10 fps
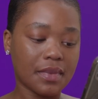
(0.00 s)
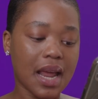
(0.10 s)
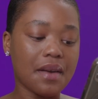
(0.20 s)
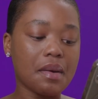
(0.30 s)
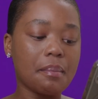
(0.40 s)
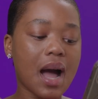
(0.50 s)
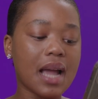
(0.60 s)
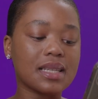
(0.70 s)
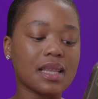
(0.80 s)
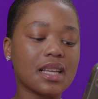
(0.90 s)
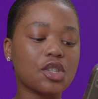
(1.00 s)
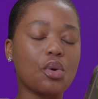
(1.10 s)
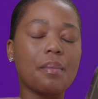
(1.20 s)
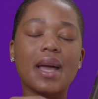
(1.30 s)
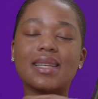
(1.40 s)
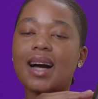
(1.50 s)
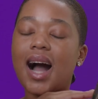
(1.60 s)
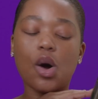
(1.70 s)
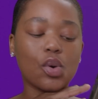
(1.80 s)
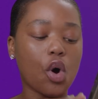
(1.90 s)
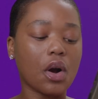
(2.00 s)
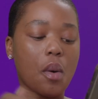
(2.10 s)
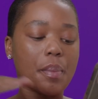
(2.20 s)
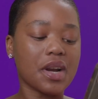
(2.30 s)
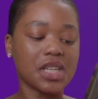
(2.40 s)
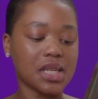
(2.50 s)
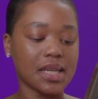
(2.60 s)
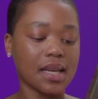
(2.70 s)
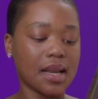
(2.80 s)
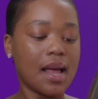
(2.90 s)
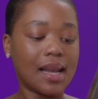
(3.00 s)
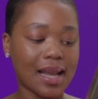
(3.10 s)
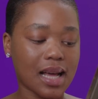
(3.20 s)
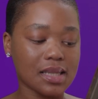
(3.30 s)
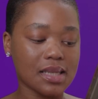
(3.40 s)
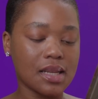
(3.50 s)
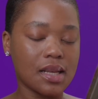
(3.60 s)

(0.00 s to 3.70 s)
a reminder that no matter how long oppression lasts,